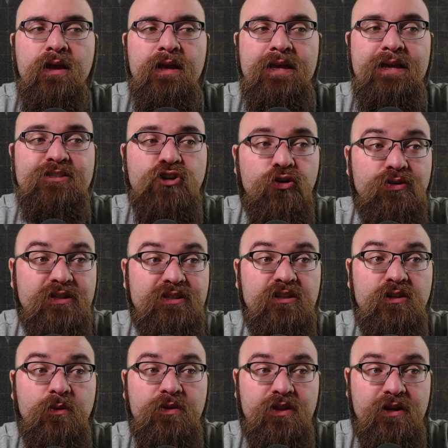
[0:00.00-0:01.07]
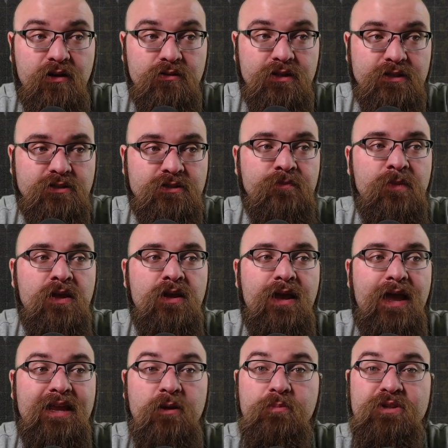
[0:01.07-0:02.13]
He is currently dealing with an illness,
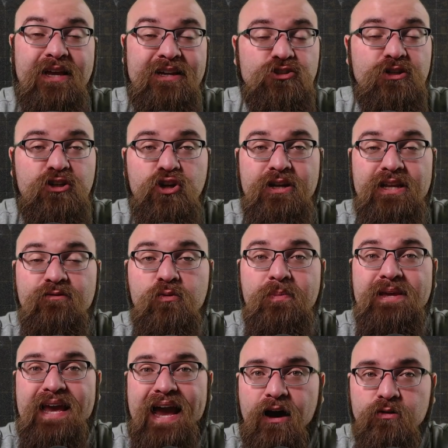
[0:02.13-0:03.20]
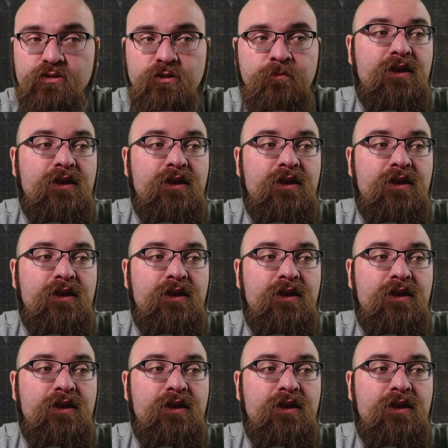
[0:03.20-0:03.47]
and he potentially could even be out.